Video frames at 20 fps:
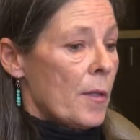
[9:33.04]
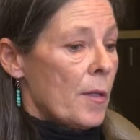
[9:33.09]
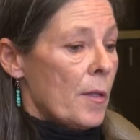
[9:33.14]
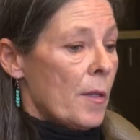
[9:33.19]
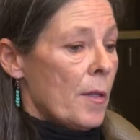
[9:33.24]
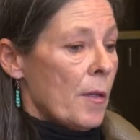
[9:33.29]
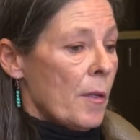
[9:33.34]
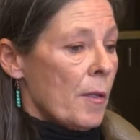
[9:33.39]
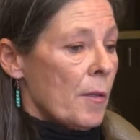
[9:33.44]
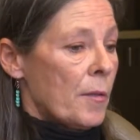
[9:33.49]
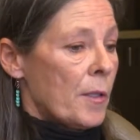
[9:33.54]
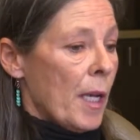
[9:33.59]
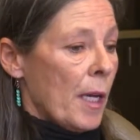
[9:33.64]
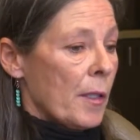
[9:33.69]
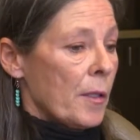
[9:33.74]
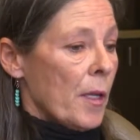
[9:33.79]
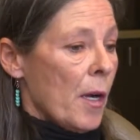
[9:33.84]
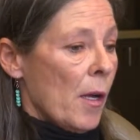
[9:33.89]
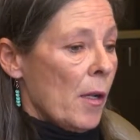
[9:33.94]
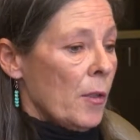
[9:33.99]
the
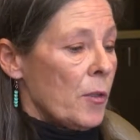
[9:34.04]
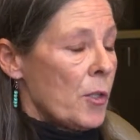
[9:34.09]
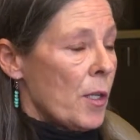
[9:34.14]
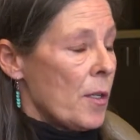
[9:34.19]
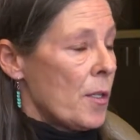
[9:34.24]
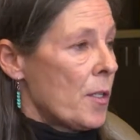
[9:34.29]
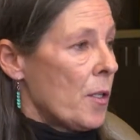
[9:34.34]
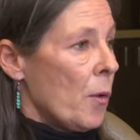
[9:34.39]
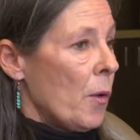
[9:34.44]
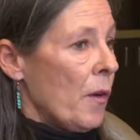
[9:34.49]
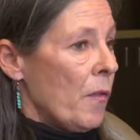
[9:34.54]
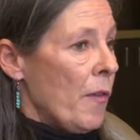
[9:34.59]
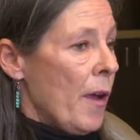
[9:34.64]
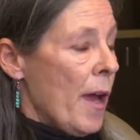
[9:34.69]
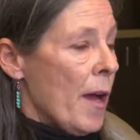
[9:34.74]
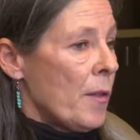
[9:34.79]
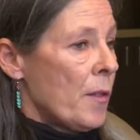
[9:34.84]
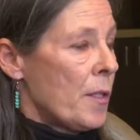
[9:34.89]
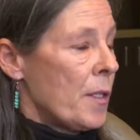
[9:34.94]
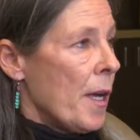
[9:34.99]
technology is so
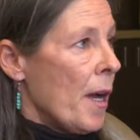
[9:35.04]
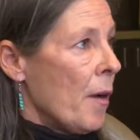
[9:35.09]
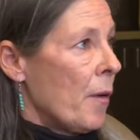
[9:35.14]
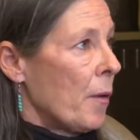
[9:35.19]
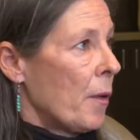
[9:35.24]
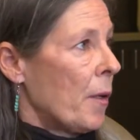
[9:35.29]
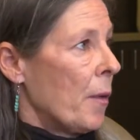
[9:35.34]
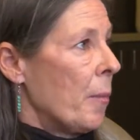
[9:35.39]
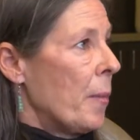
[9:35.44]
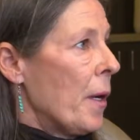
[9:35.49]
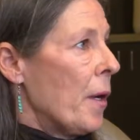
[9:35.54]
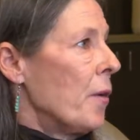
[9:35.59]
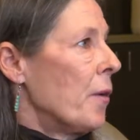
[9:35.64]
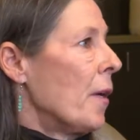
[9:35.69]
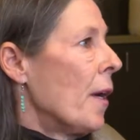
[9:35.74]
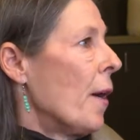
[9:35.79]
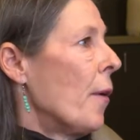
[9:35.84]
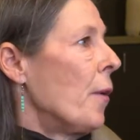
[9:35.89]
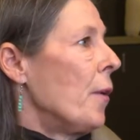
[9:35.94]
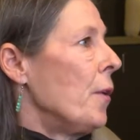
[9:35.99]
advanced now compared to
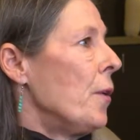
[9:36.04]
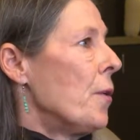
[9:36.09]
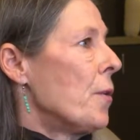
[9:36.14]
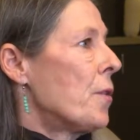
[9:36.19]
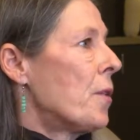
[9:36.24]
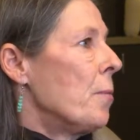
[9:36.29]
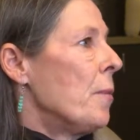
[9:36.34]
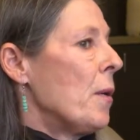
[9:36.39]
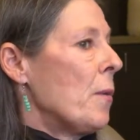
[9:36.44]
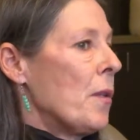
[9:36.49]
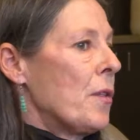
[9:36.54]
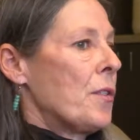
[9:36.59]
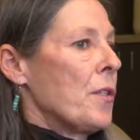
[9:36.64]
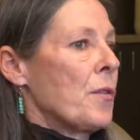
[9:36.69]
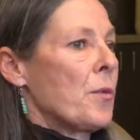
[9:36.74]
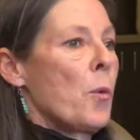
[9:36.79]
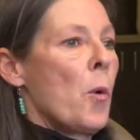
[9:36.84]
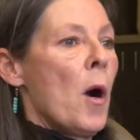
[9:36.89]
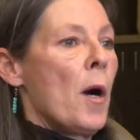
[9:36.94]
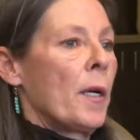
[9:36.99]
how it used to be with
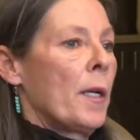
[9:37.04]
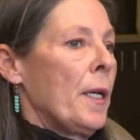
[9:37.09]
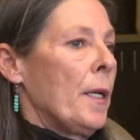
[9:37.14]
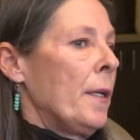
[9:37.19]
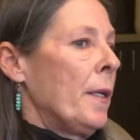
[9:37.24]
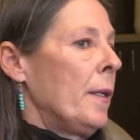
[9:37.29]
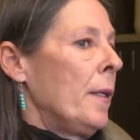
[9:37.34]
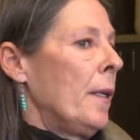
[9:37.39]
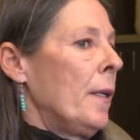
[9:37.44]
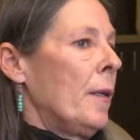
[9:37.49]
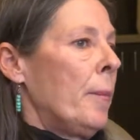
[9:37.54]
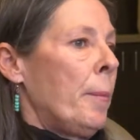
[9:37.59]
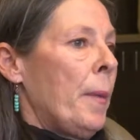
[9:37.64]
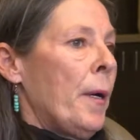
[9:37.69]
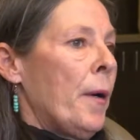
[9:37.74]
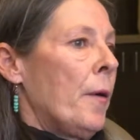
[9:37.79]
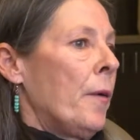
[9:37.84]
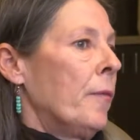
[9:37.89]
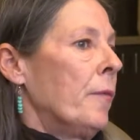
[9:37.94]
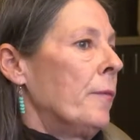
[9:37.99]
just walk in and get a
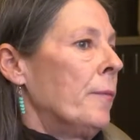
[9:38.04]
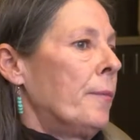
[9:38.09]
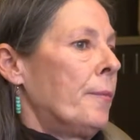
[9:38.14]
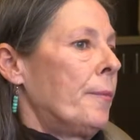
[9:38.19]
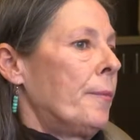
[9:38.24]
pair of